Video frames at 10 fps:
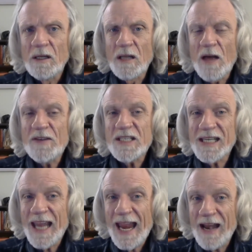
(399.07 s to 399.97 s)
Love
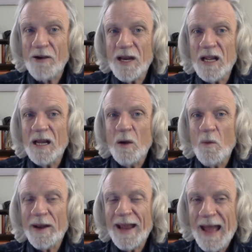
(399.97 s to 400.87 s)
is caring
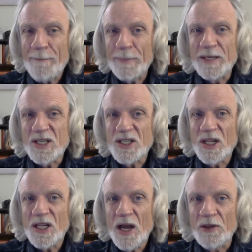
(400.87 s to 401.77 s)
what happens to
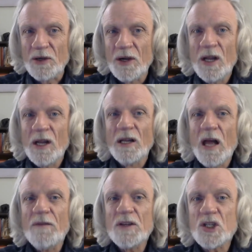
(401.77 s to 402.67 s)
the other.
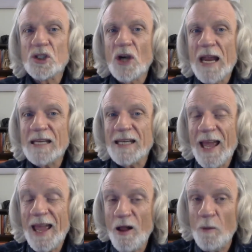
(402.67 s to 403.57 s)
Love is trying
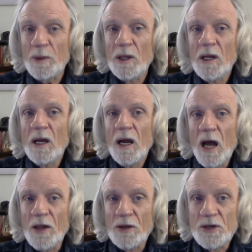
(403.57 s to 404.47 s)
to help
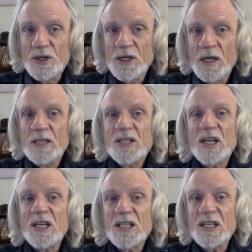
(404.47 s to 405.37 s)
others
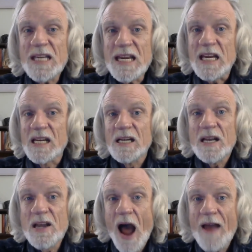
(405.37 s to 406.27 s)
succeed,
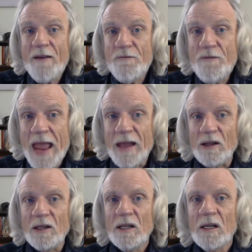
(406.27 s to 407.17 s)
not
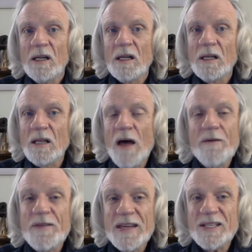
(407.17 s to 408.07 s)
fail.
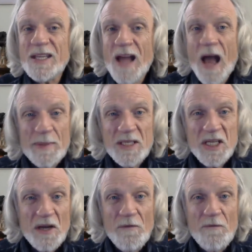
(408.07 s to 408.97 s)
Love is the
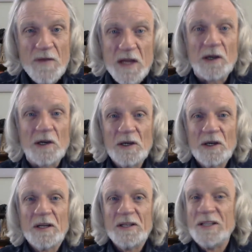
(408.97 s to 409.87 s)
opposite of fear,
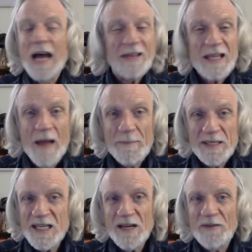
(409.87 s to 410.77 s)
not the
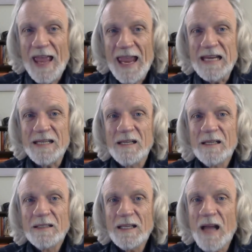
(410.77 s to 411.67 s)
opposite of hate,
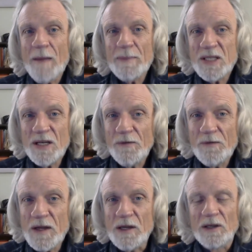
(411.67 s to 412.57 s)
the opposite of
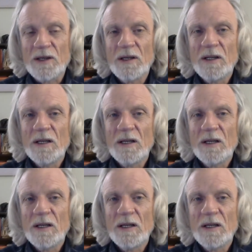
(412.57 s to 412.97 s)
fear.